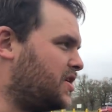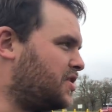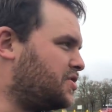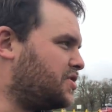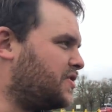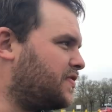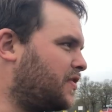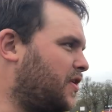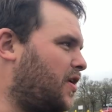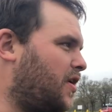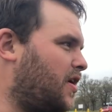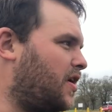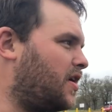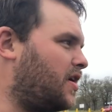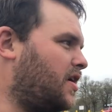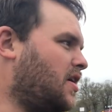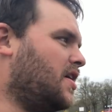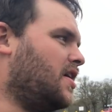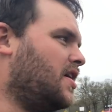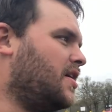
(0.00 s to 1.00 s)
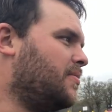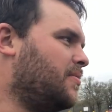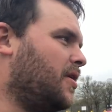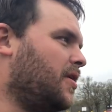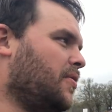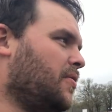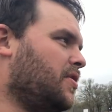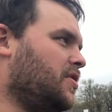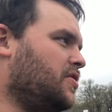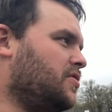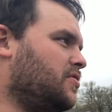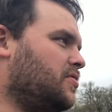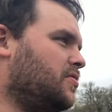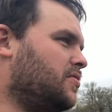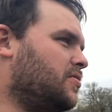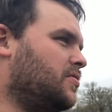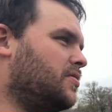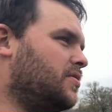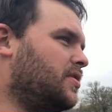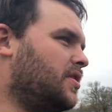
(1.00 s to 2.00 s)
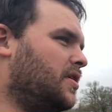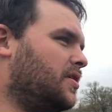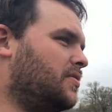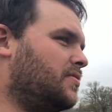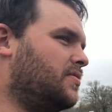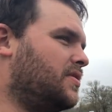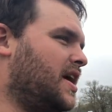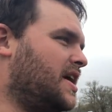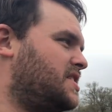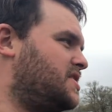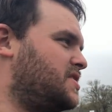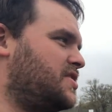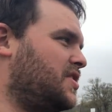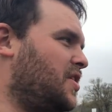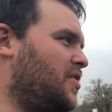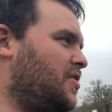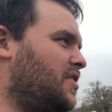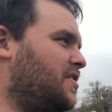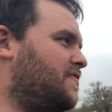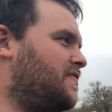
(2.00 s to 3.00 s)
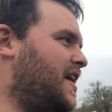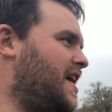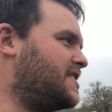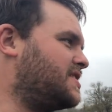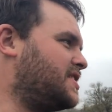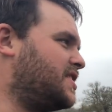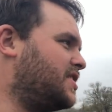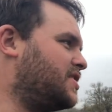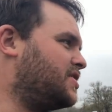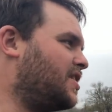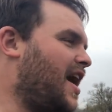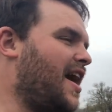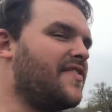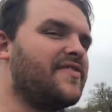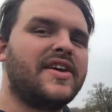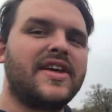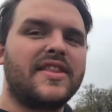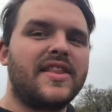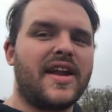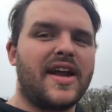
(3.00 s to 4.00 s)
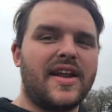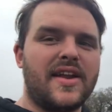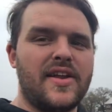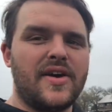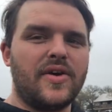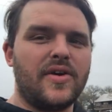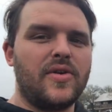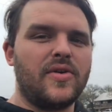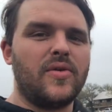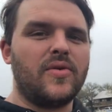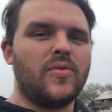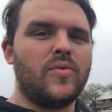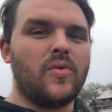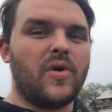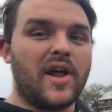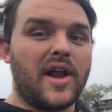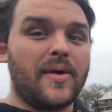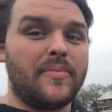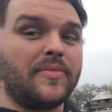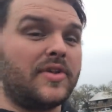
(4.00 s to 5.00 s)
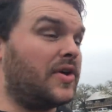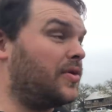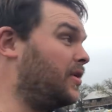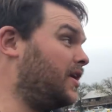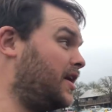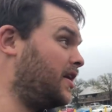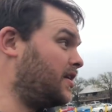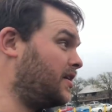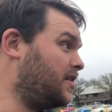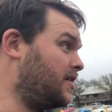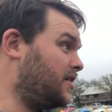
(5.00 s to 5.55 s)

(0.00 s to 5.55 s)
in a drift car, mm -hmm. but when you, you know, that's the only facet of driving that I know what I'm doing.